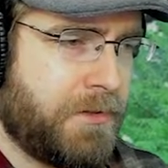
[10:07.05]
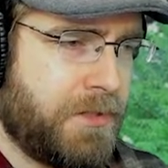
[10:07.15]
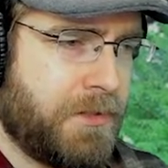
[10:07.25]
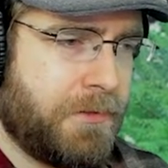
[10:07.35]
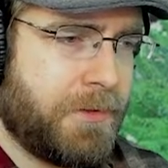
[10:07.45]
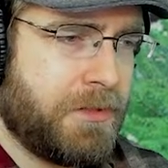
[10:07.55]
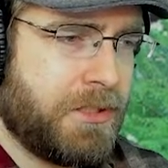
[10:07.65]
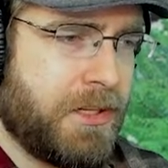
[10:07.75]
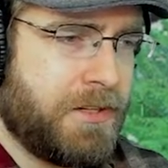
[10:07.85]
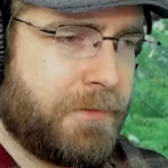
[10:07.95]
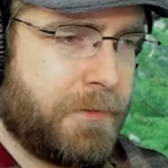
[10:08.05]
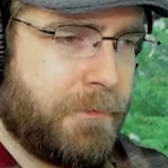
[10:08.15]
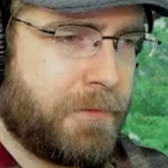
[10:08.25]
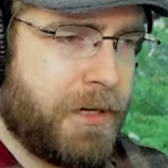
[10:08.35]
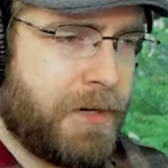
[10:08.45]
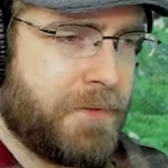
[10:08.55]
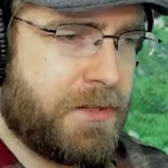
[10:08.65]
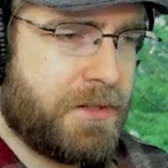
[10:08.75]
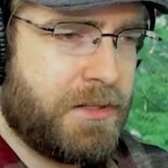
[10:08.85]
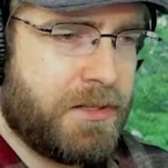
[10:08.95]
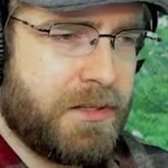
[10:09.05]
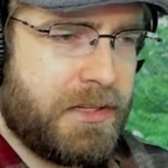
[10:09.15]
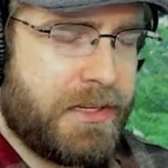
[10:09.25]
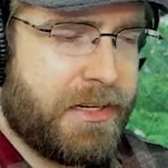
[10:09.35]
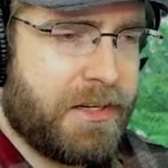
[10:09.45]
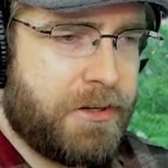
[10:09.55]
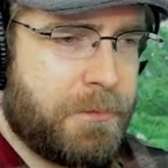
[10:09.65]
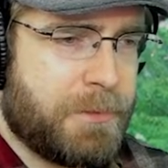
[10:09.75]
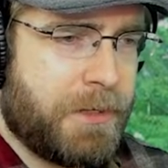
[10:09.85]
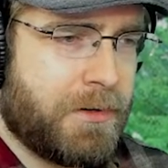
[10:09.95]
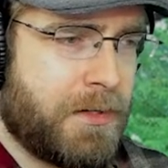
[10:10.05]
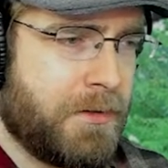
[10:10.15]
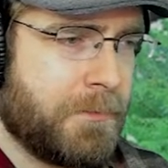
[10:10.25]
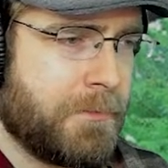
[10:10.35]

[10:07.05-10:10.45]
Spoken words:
do you feel any different after getting Gnome's power?